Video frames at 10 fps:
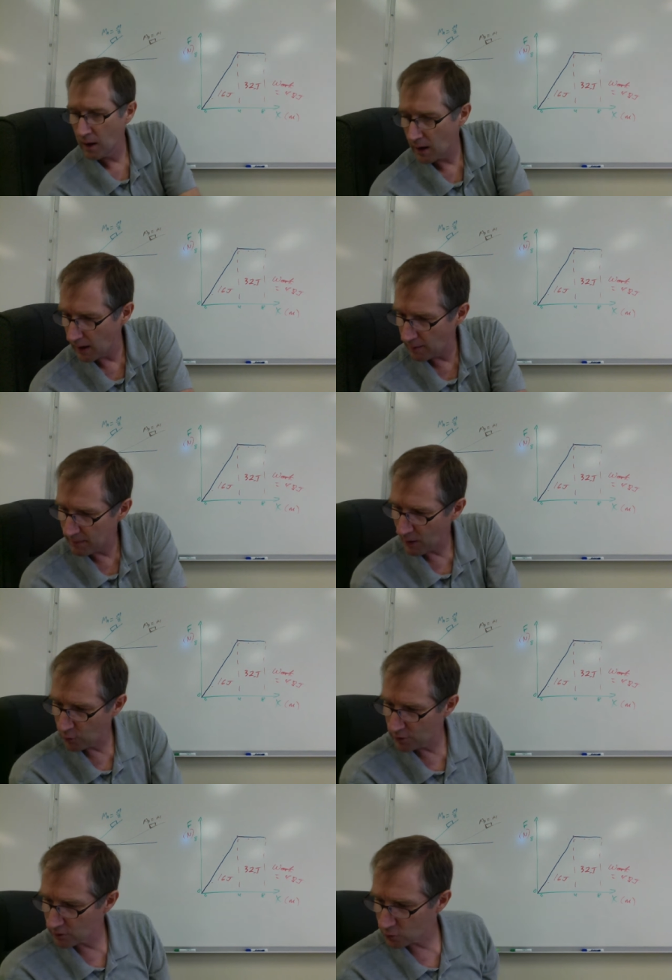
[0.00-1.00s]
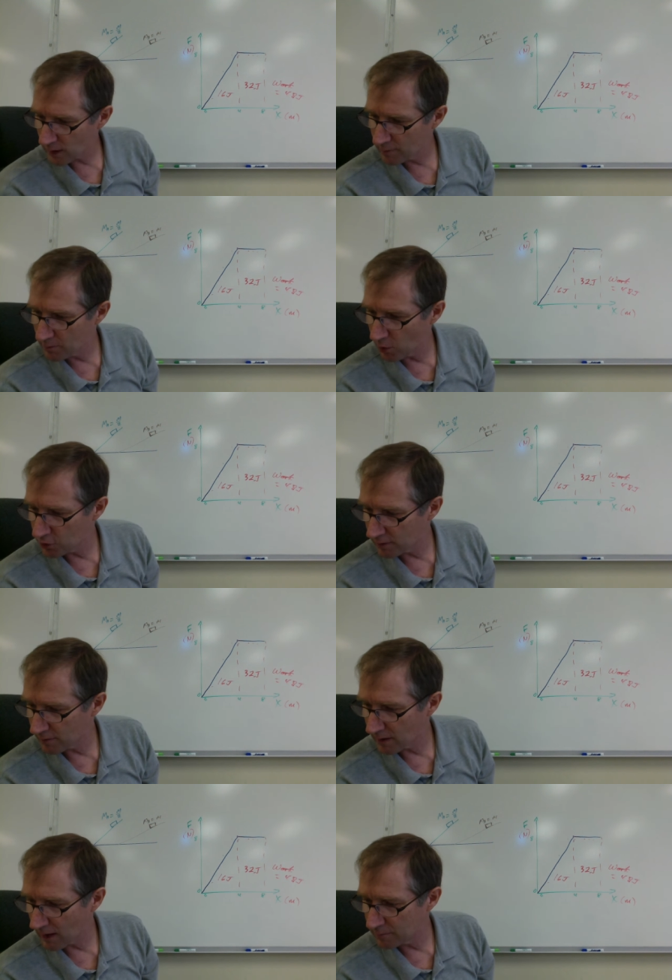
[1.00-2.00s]
Um, how would you describe the motion
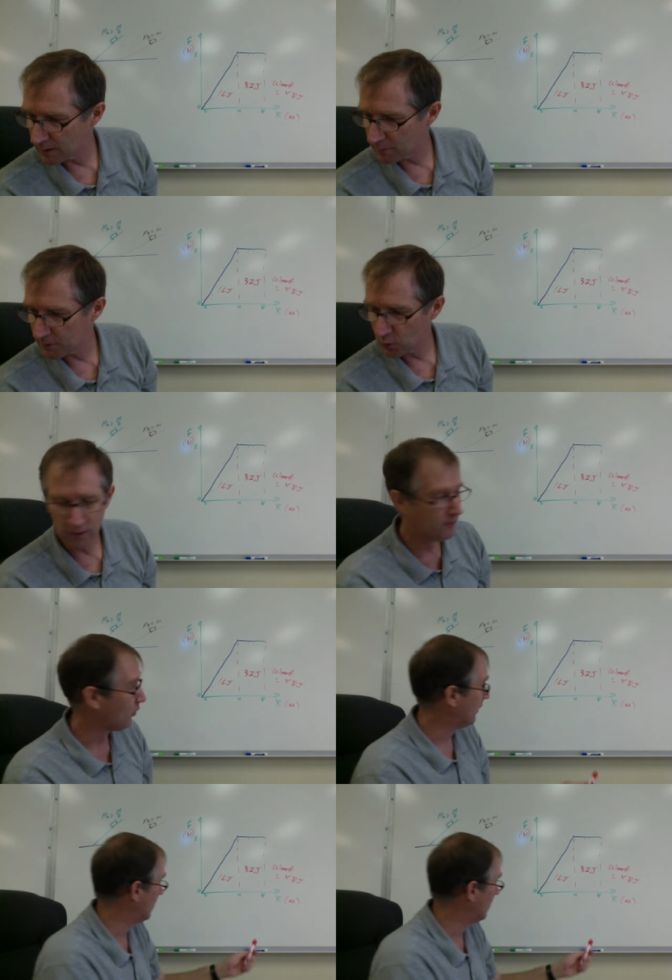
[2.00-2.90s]
of the object between 4